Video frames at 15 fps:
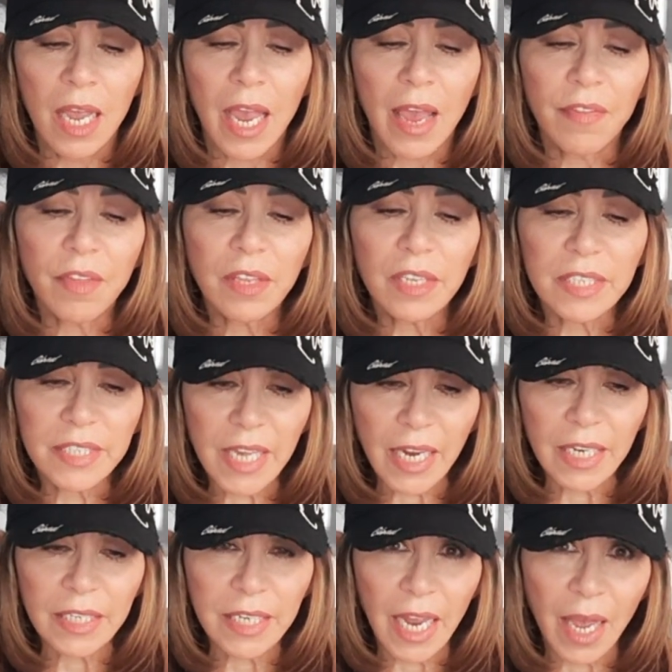And then the
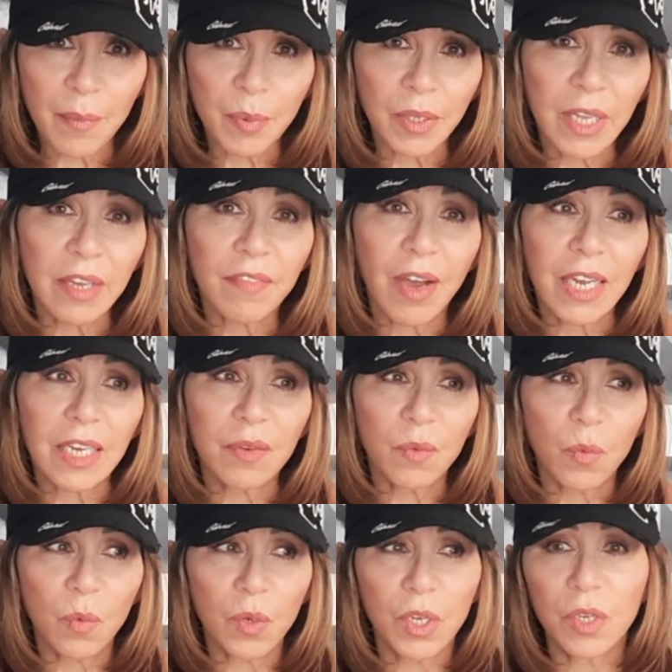second day, I believe I
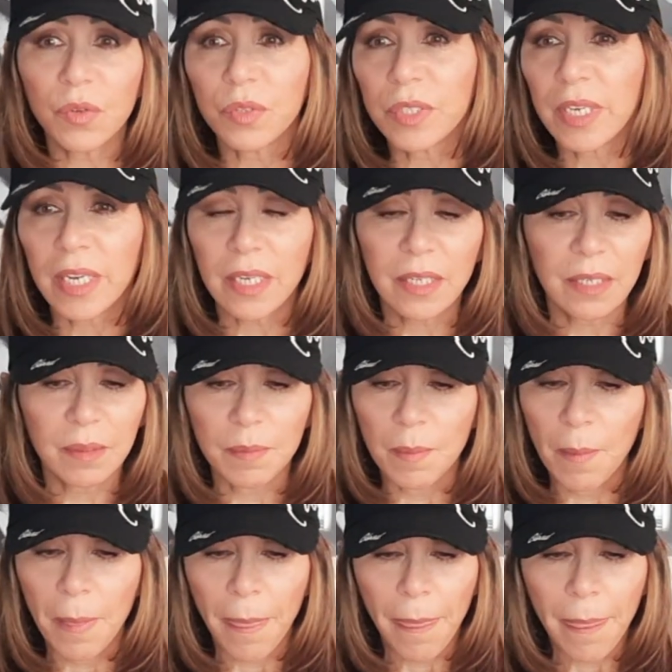used it
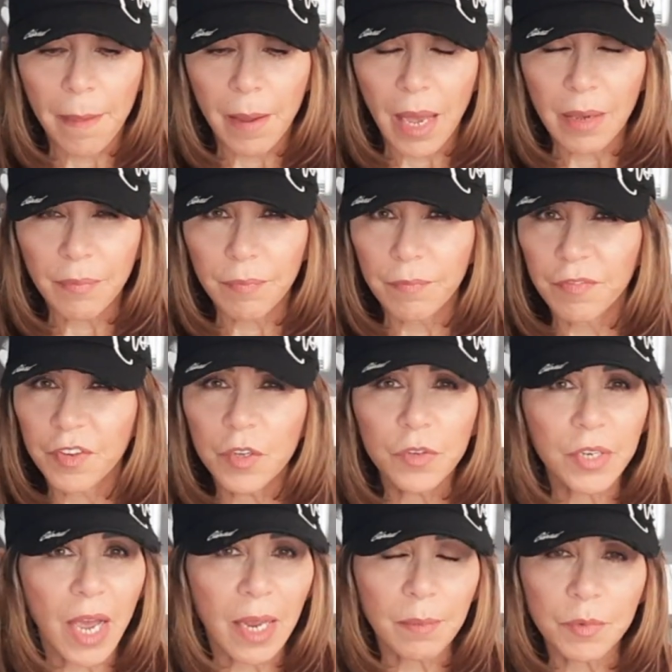a few
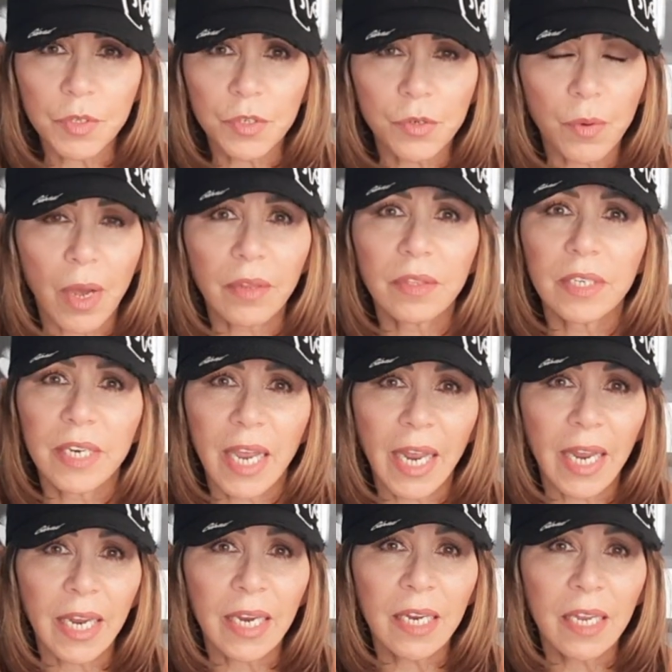times throughout the
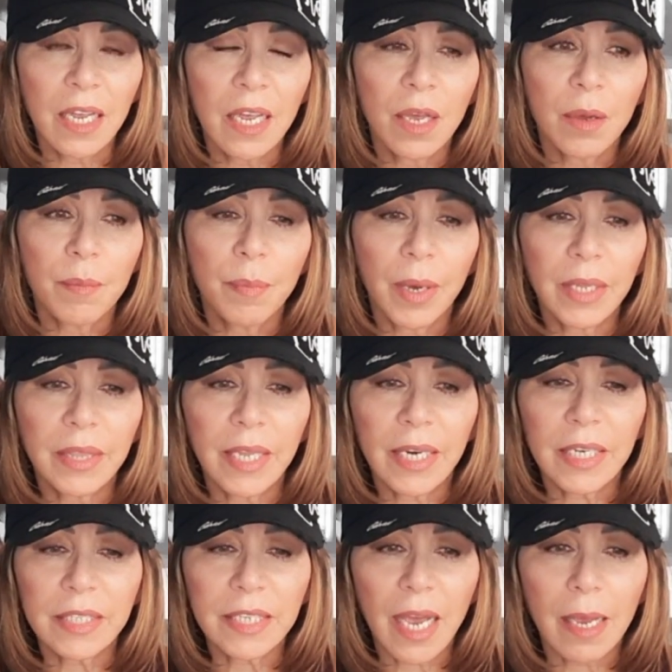day, but
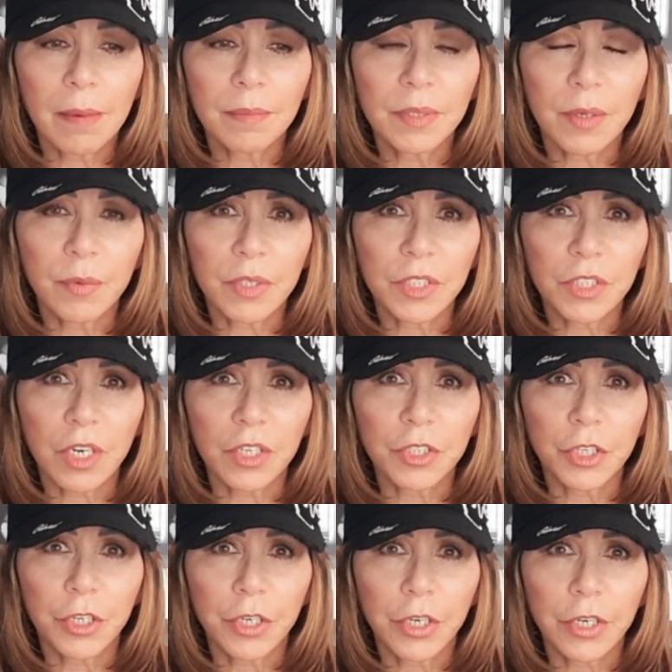then at times it would start
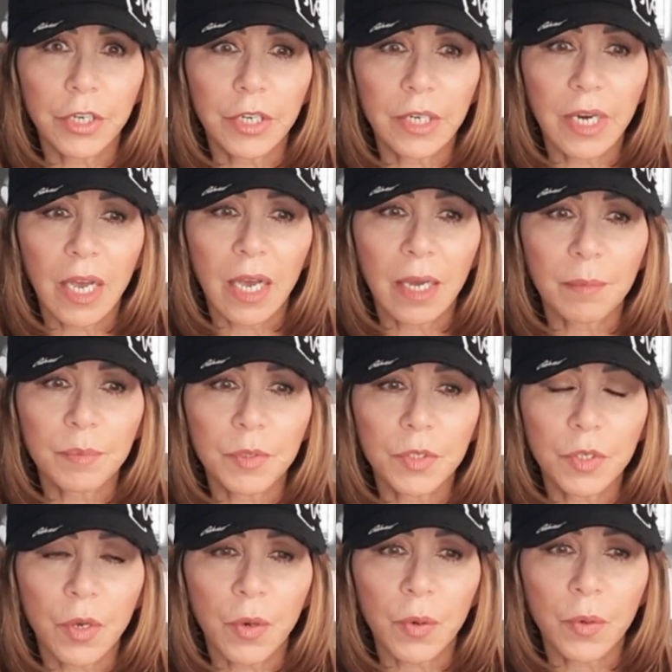to hurt.
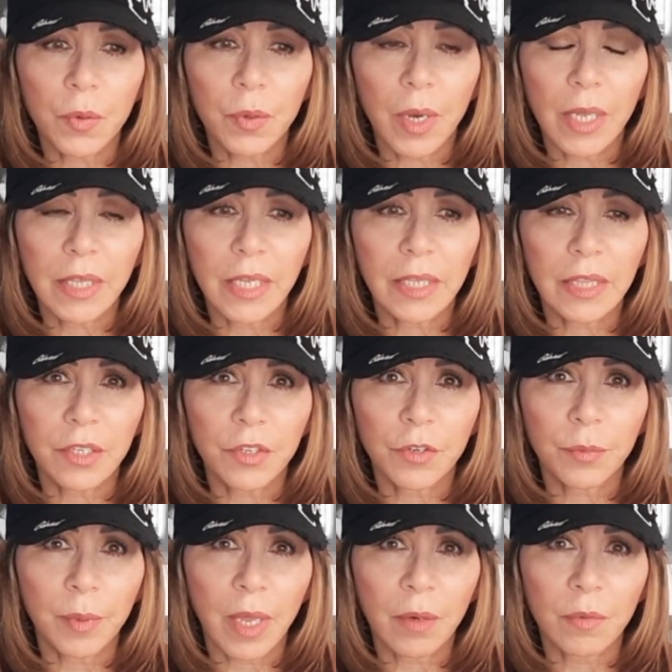So I think the
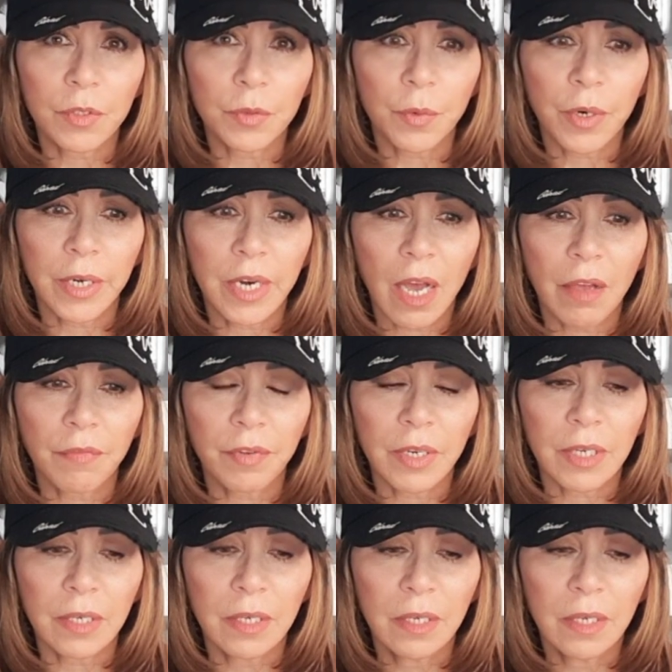nerve block was wearing off, and